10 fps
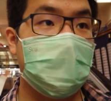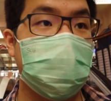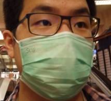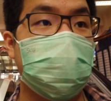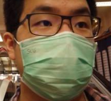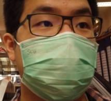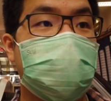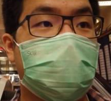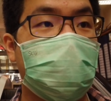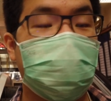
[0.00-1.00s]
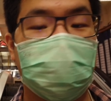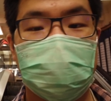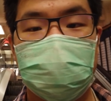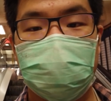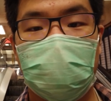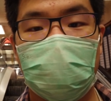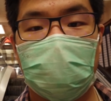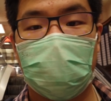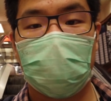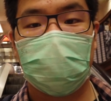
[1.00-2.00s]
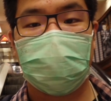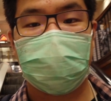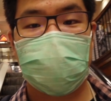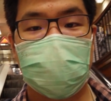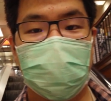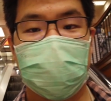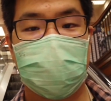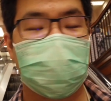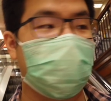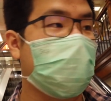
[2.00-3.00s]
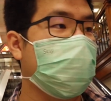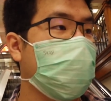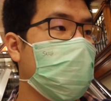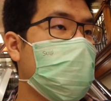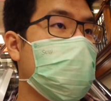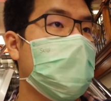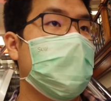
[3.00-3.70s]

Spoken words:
The second level is more on the fiction, which is the ground floor.